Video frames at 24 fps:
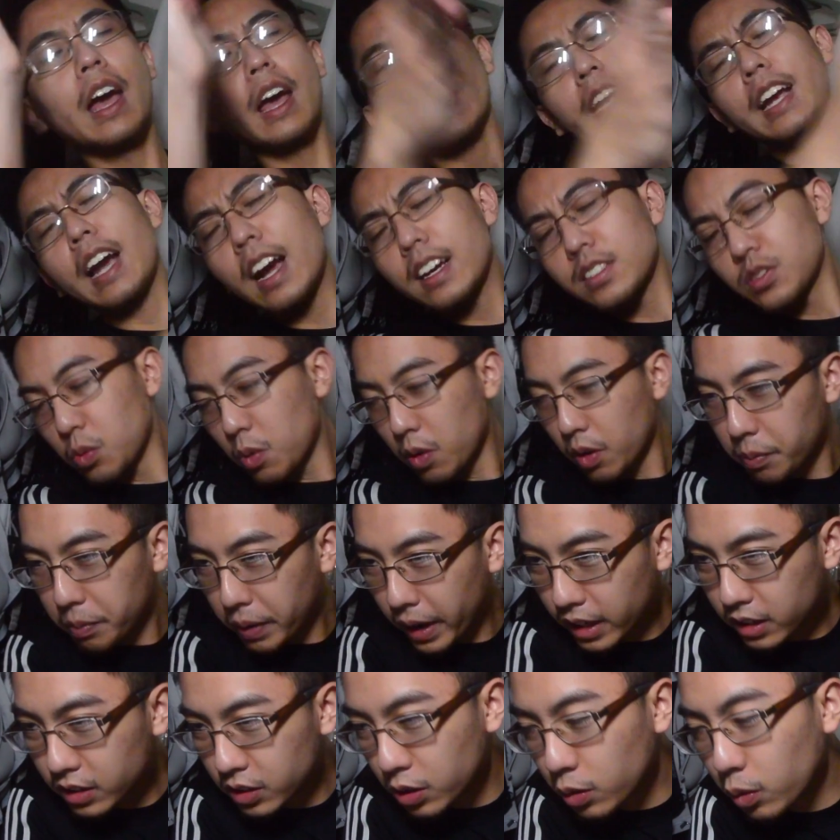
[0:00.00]
Hey guys, welcome
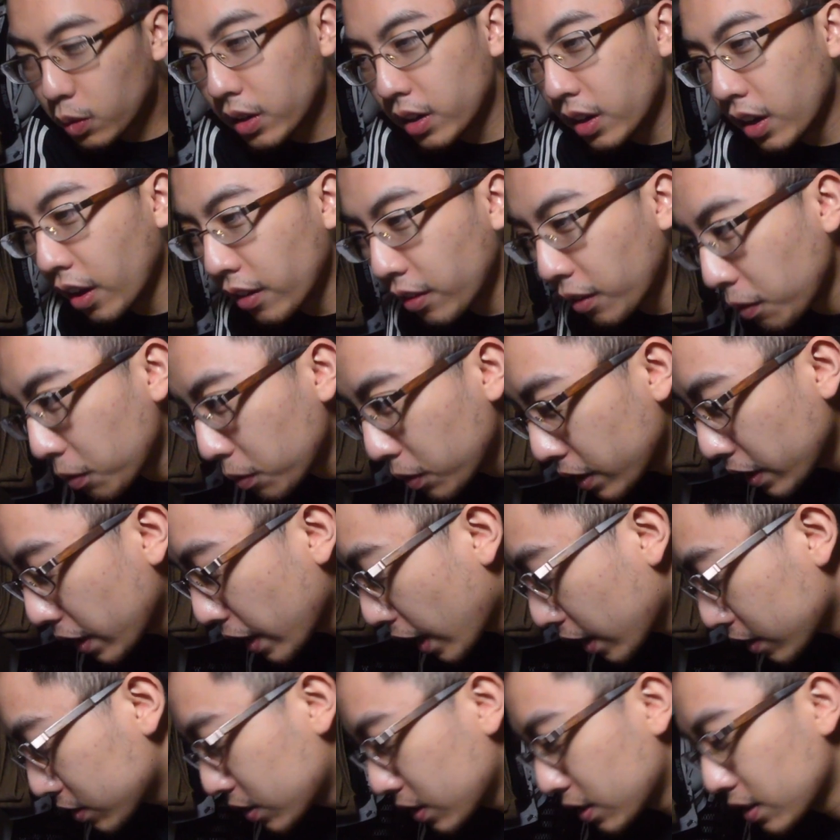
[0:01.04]
back to another
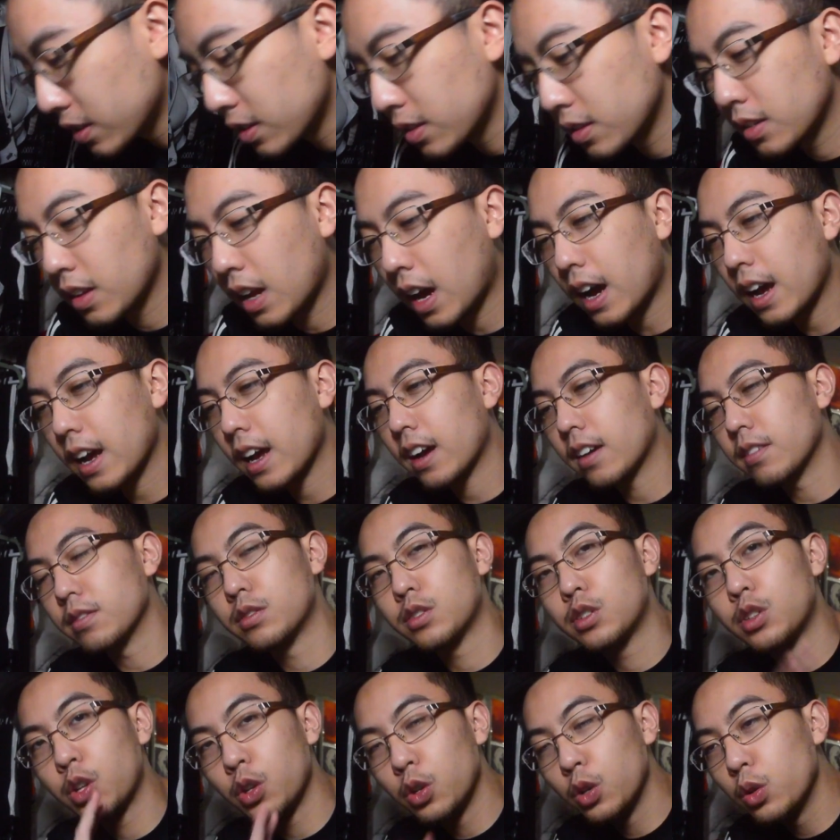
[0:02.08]
reaction. I
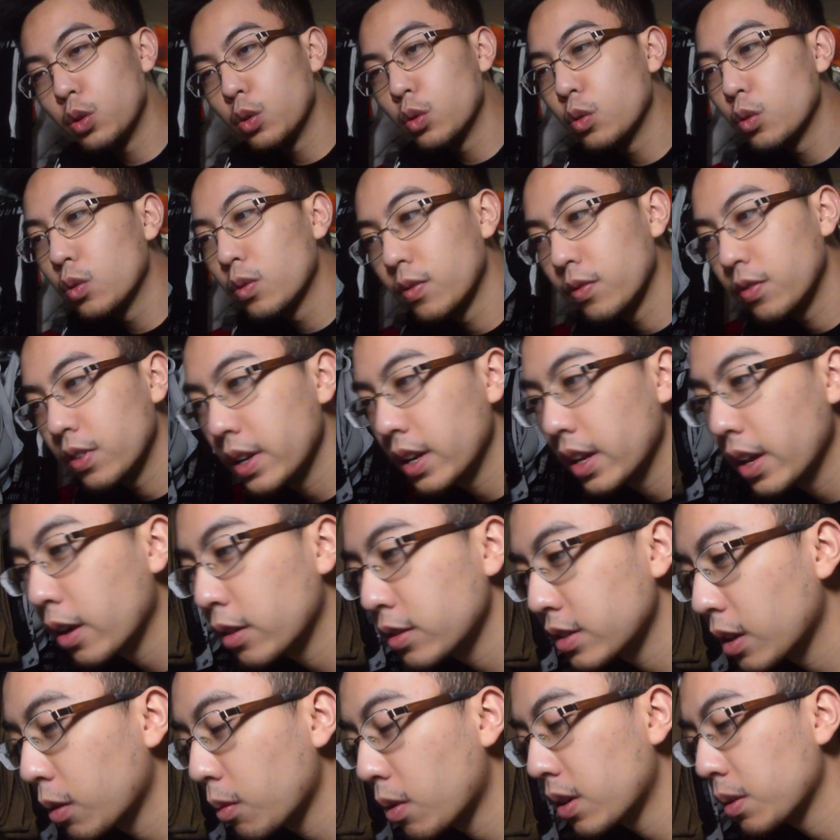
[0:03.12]
have two
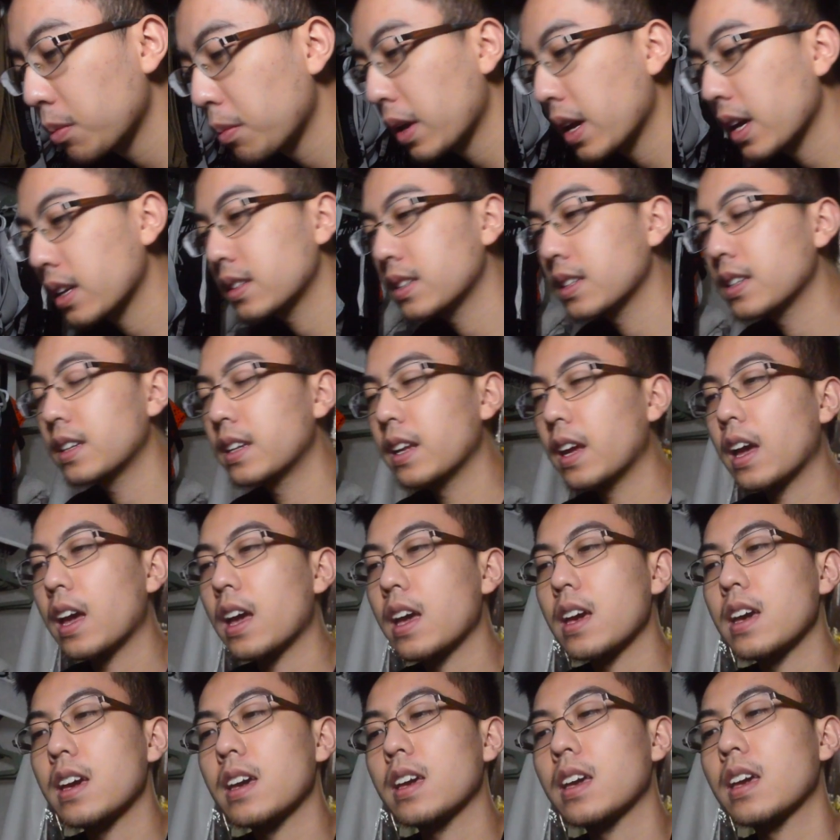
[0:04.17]
videos I want to make
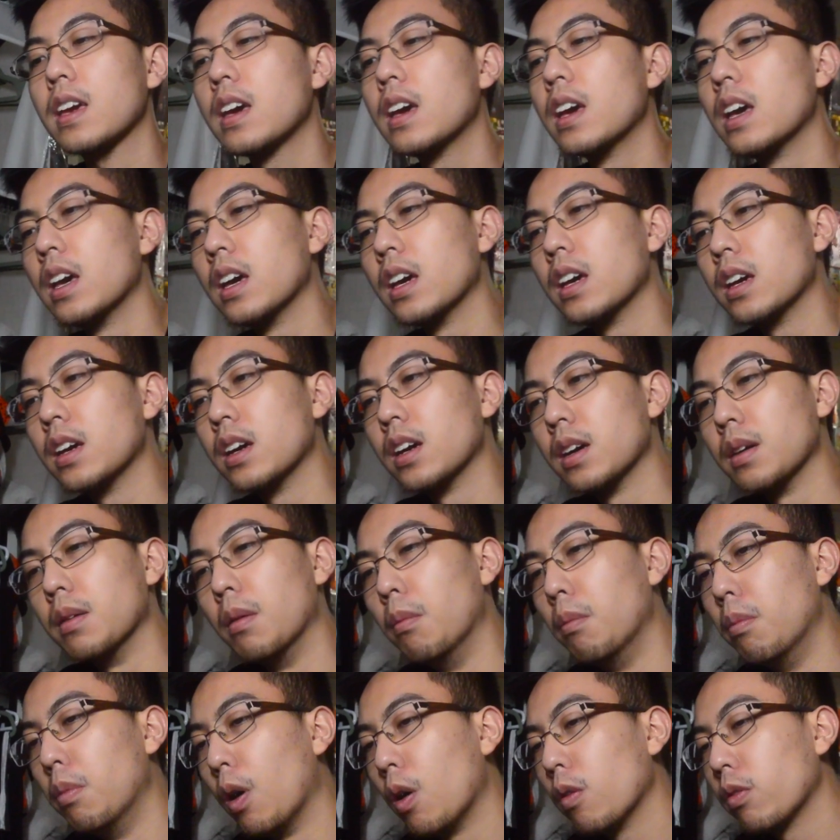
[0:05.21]
today.
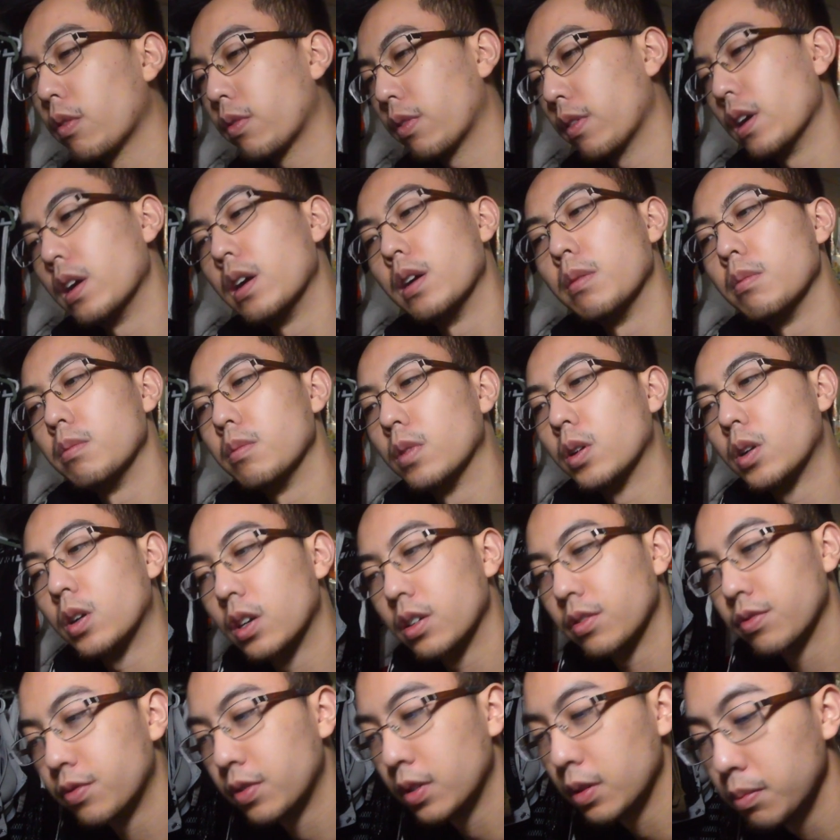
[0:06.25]
Both of them
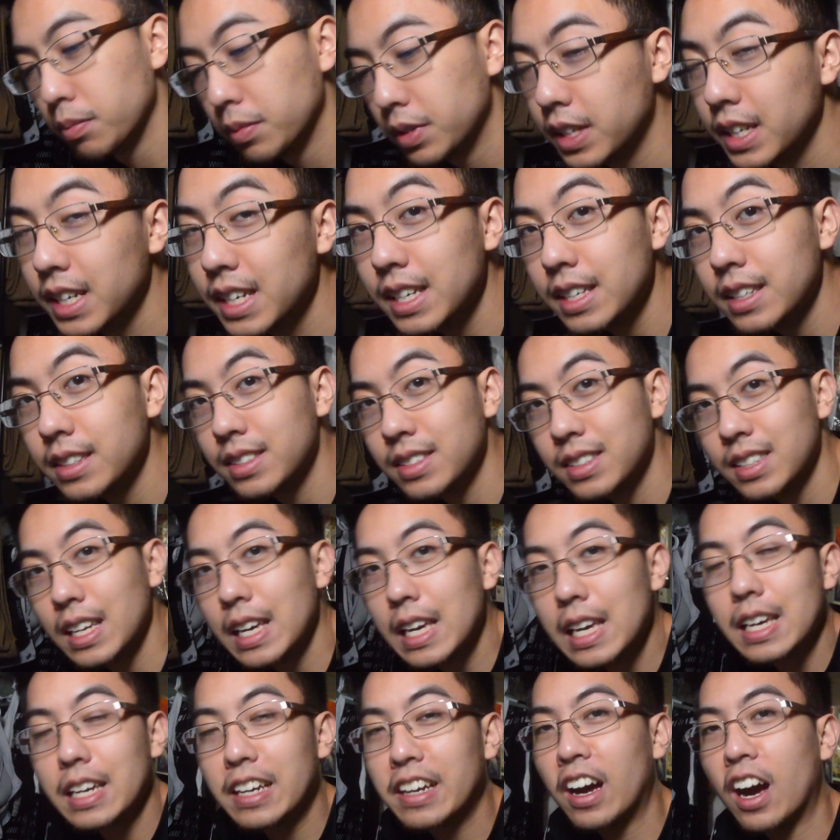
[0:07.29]
are from
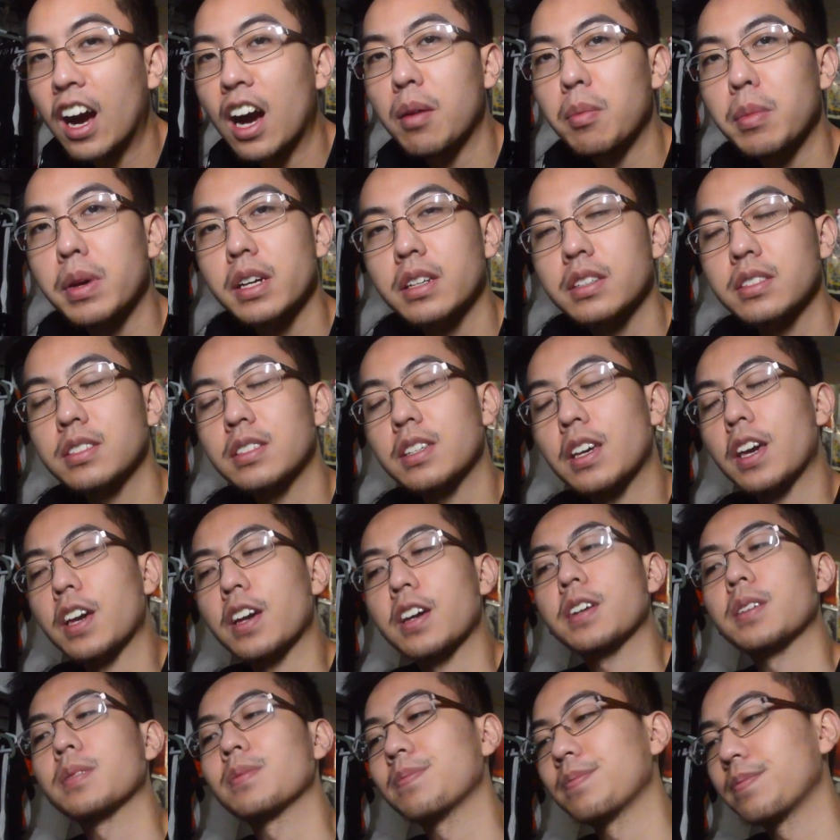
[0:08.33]
DC Comics,
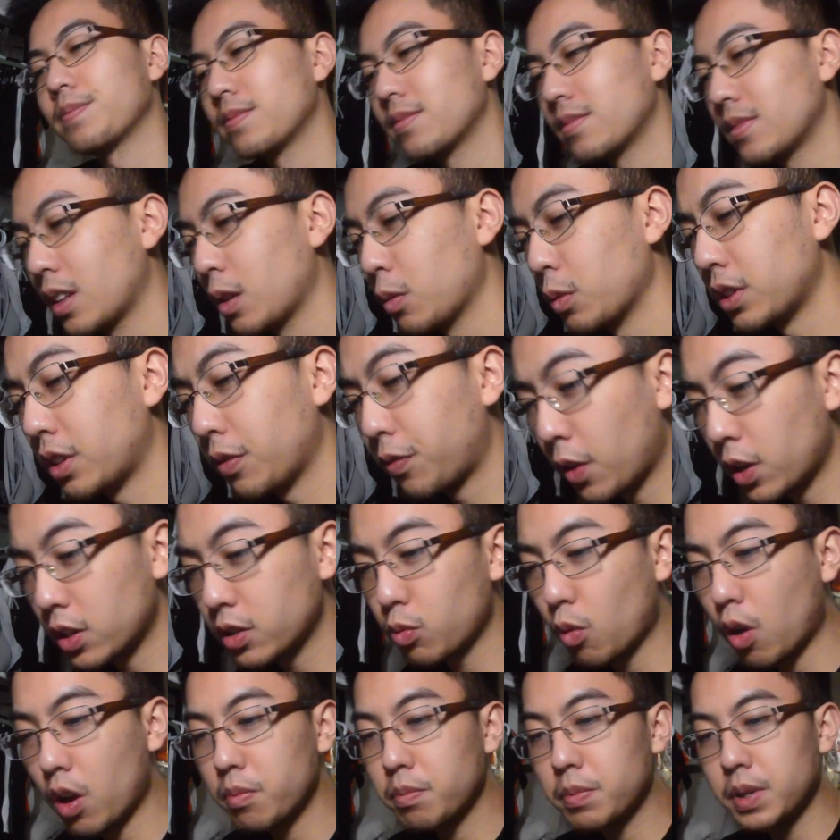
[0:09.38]
yeah. With the
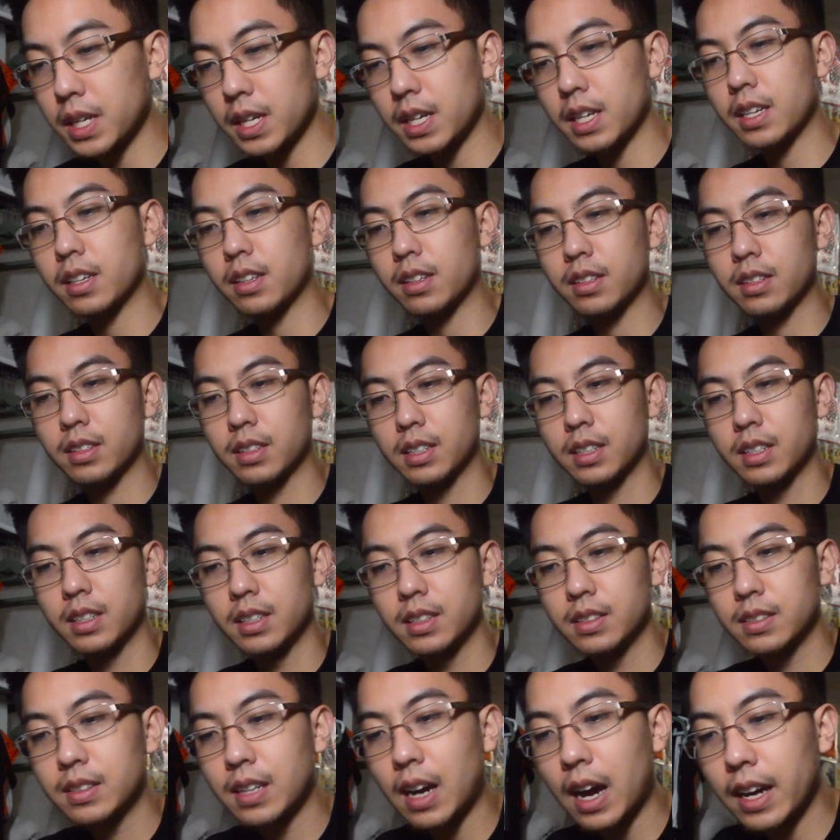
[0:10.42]
first one being
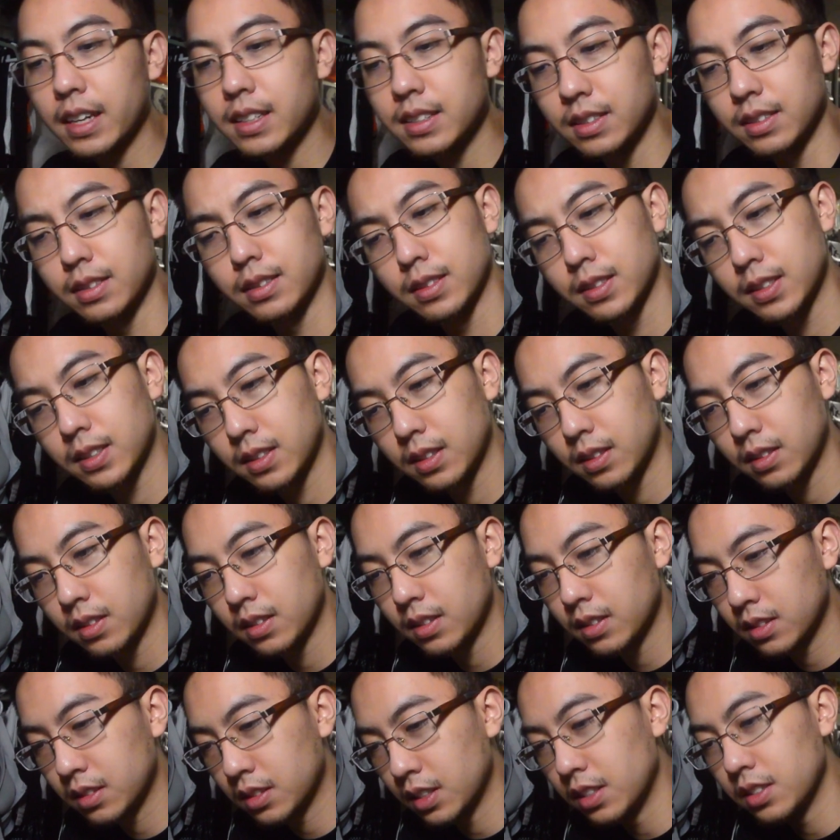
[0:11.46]
Titans
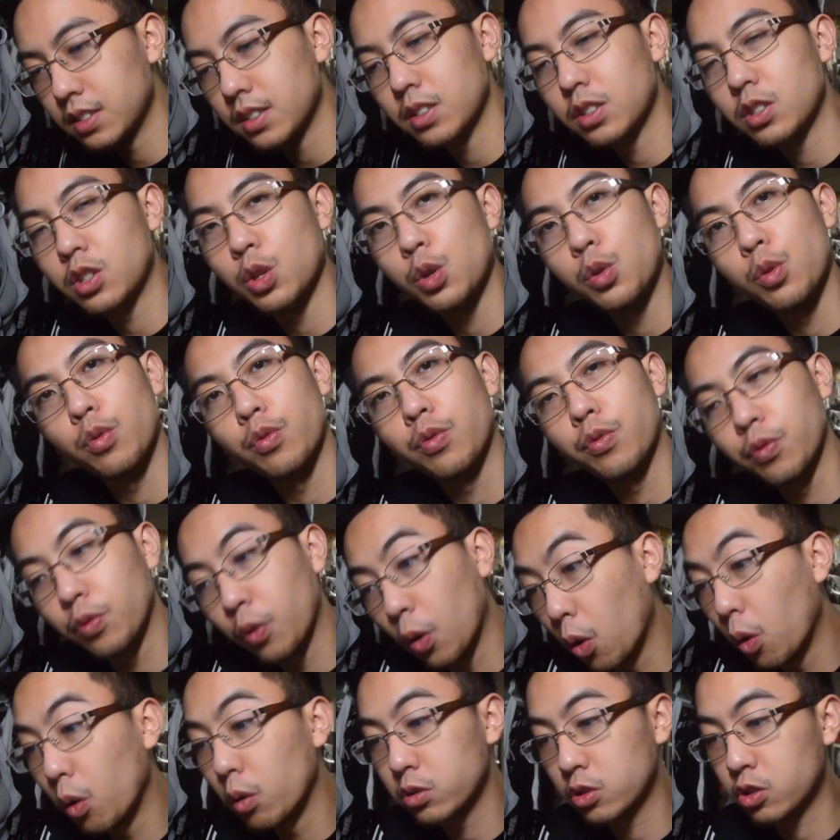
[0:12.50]
Season 2
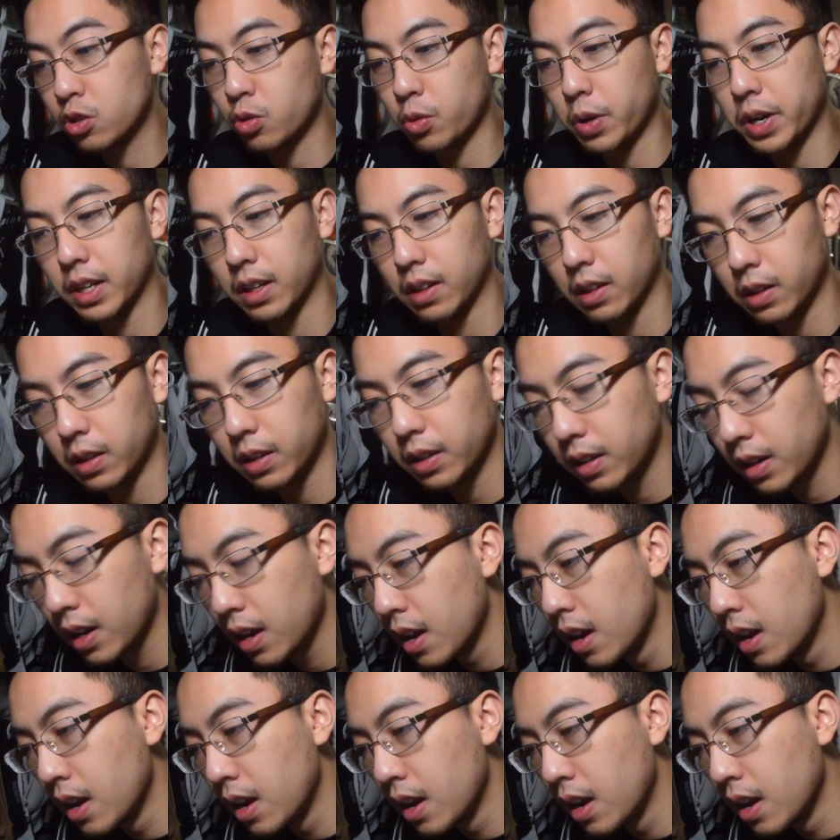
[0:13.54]
full trailer.